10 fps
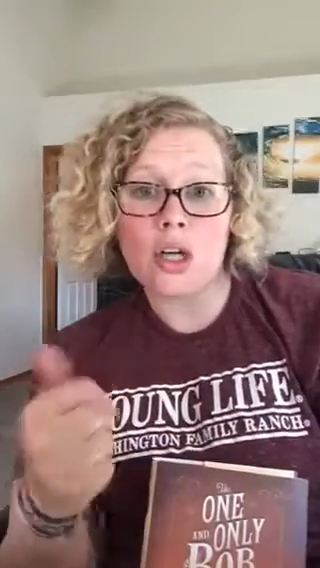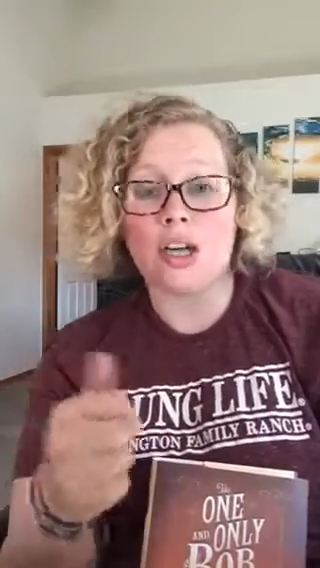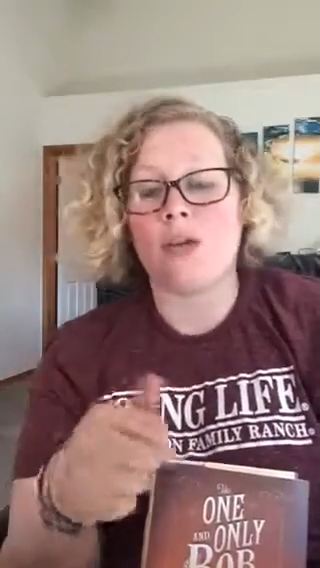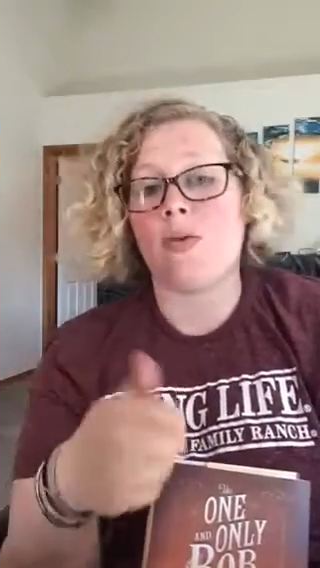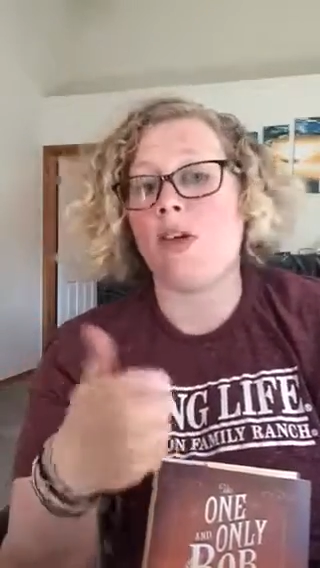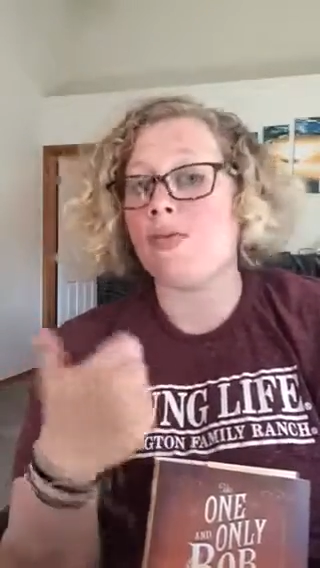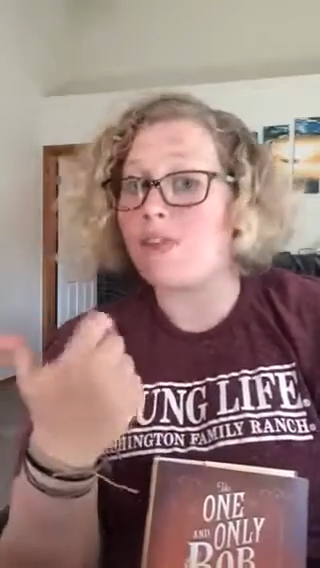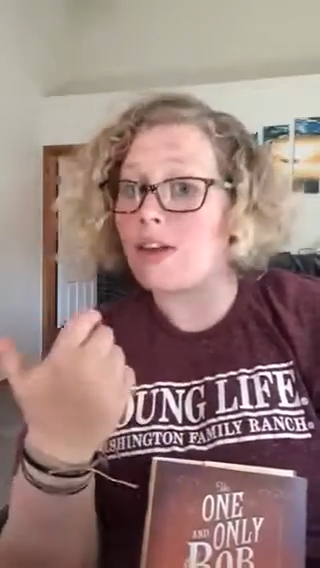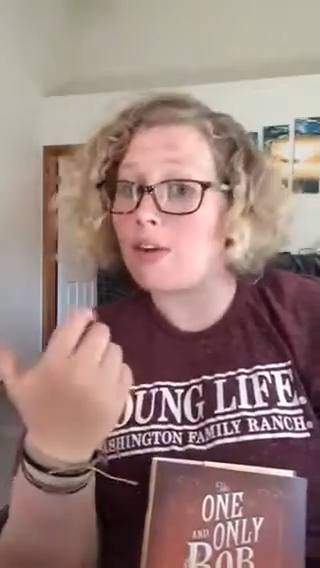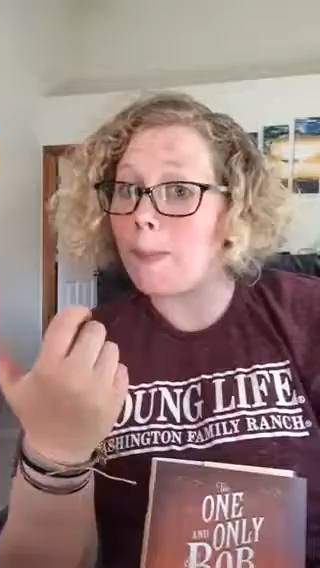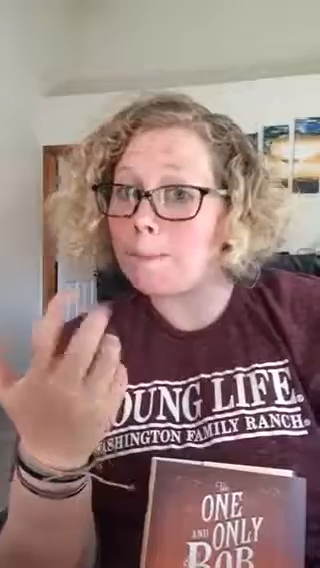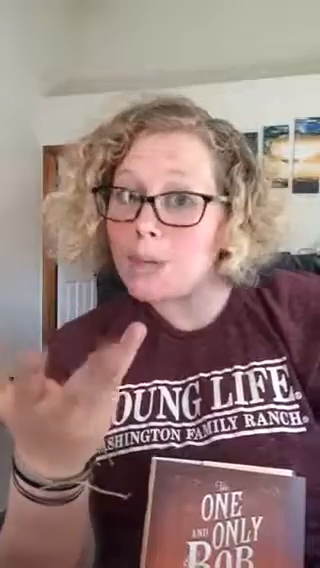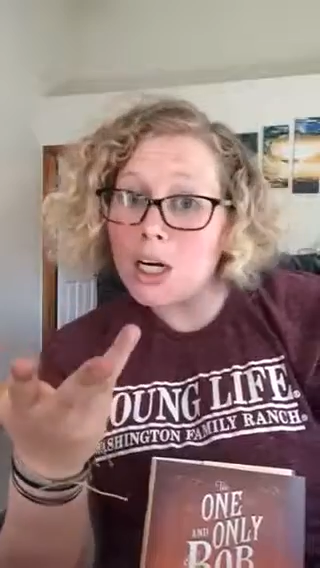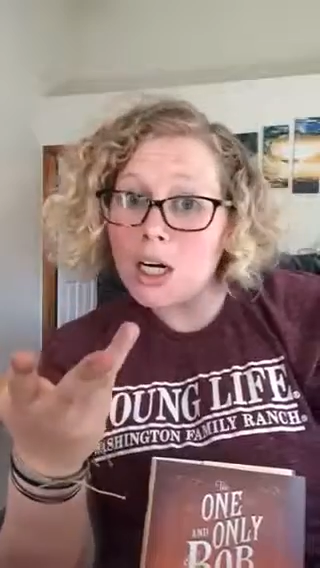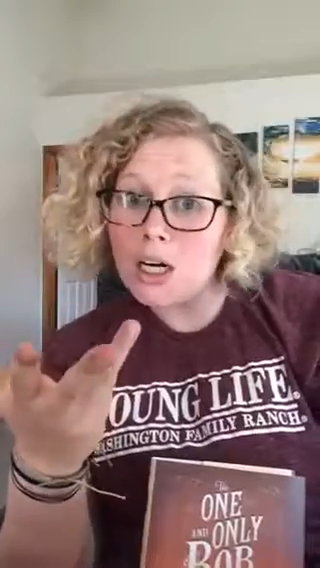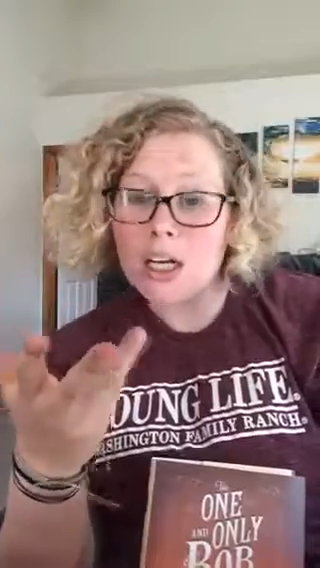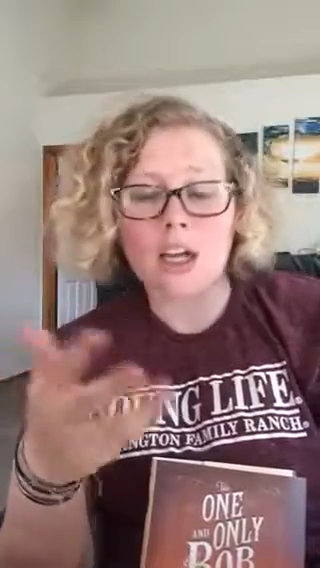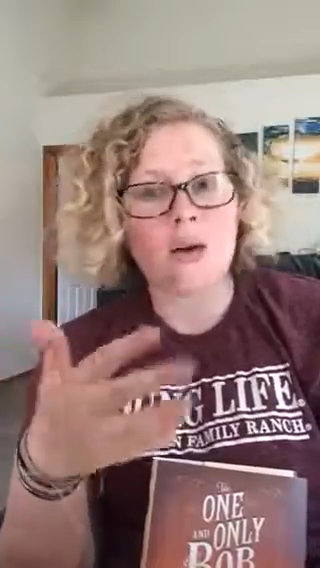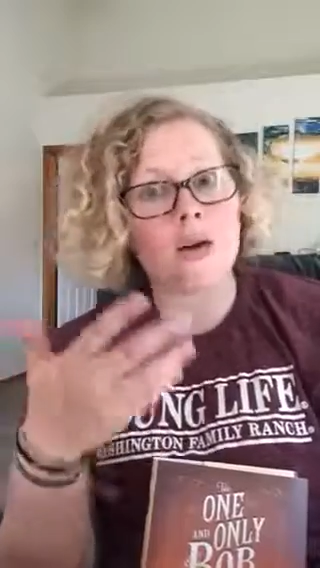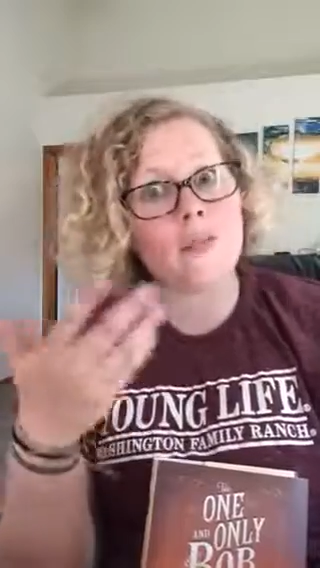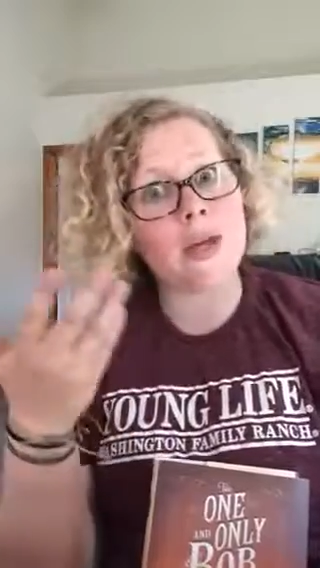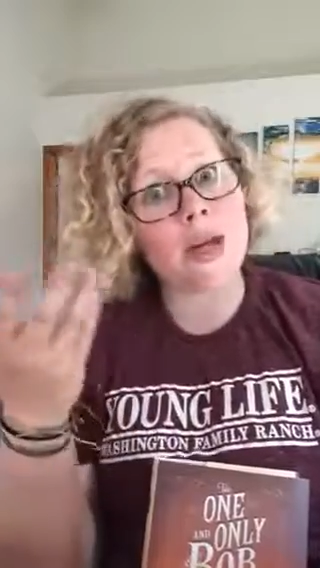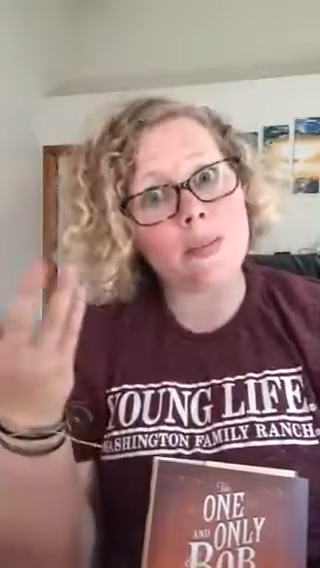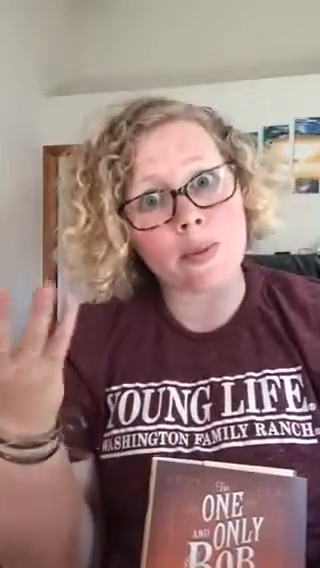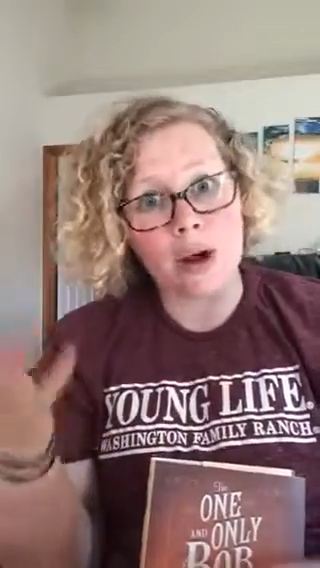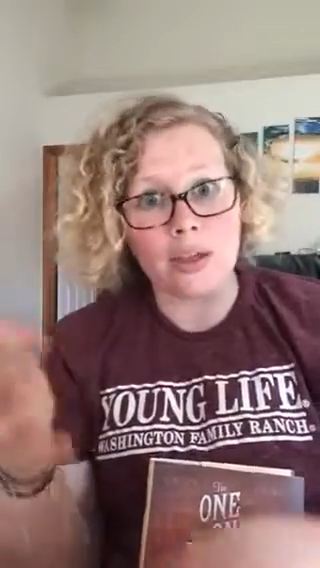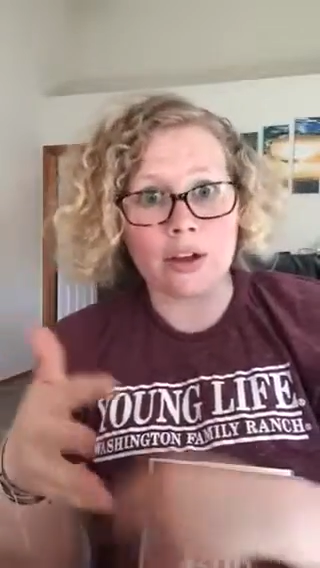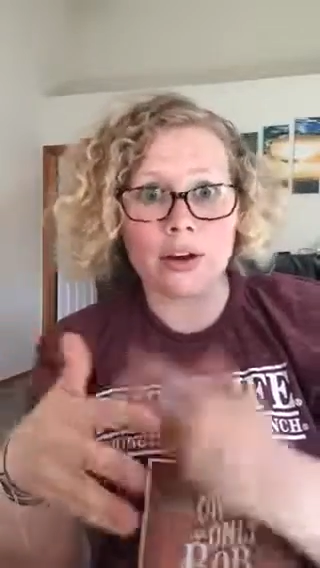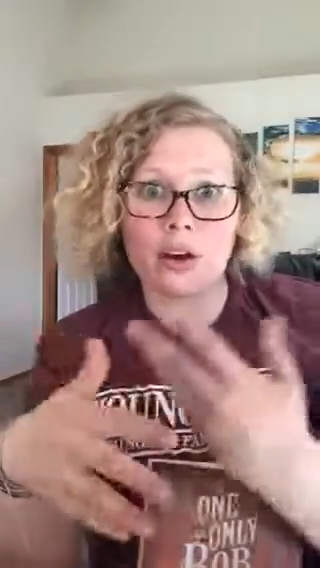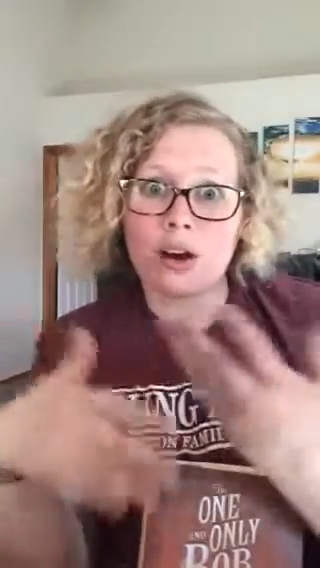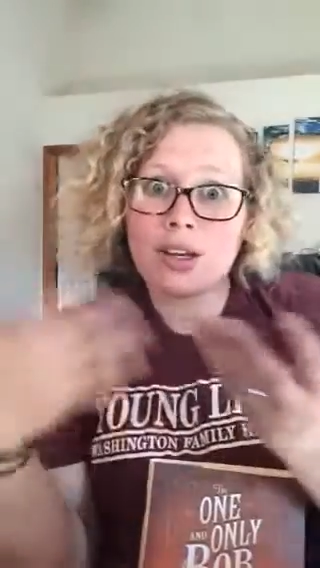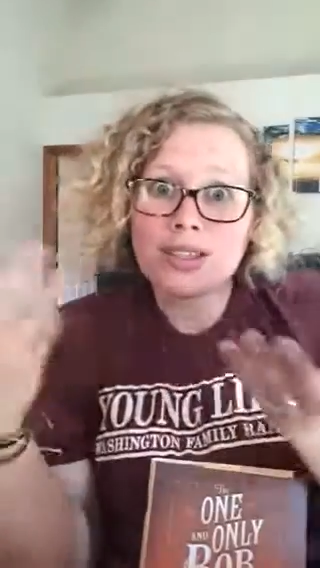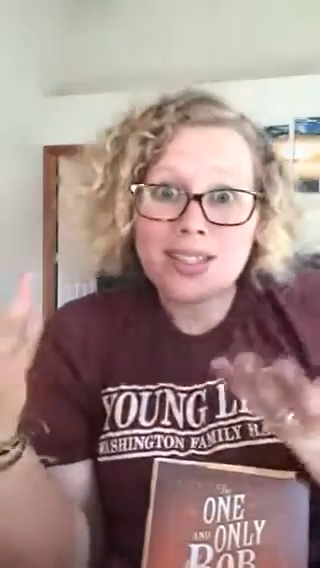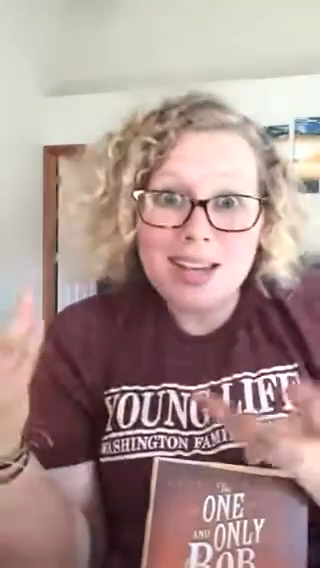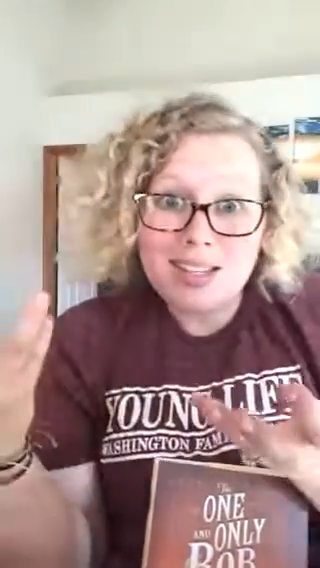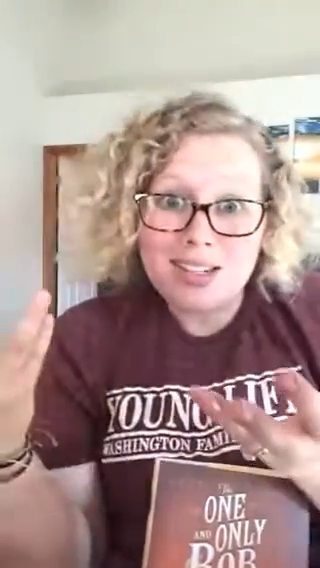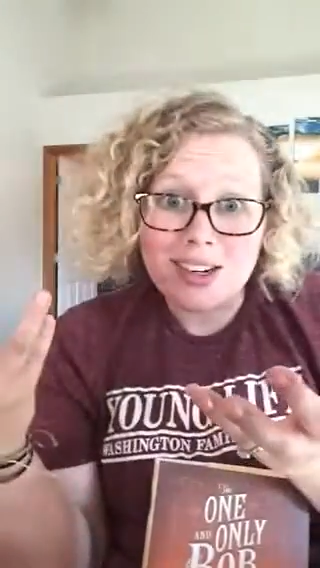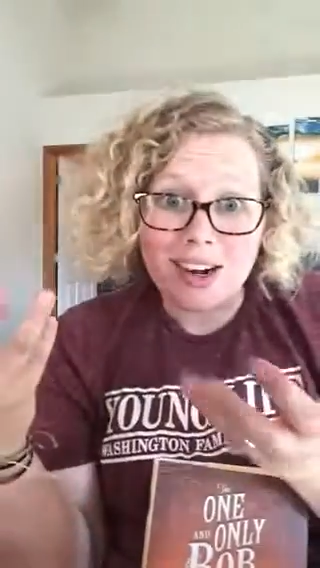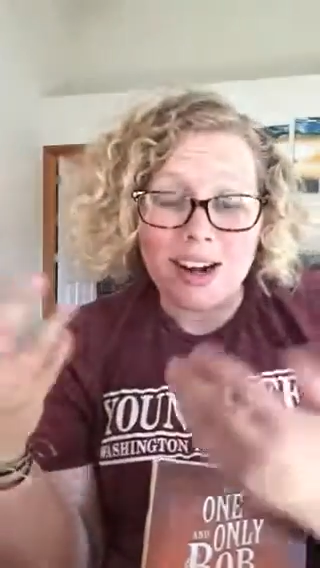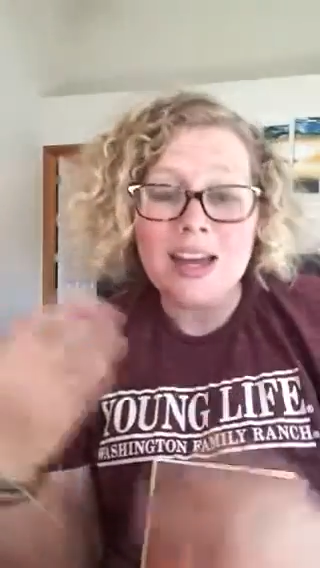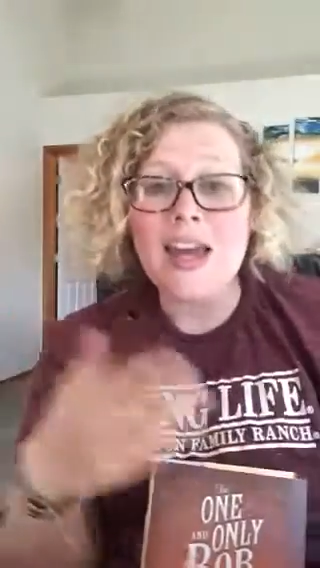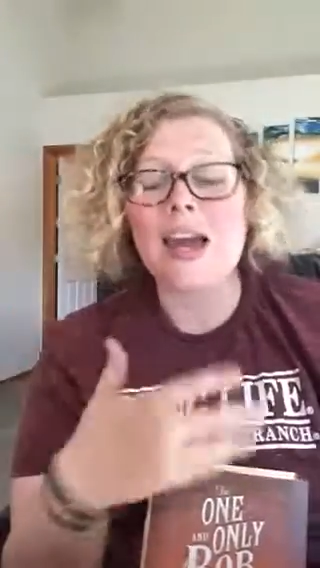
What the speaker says: It could be your favorite book. It could be a brother or a sister.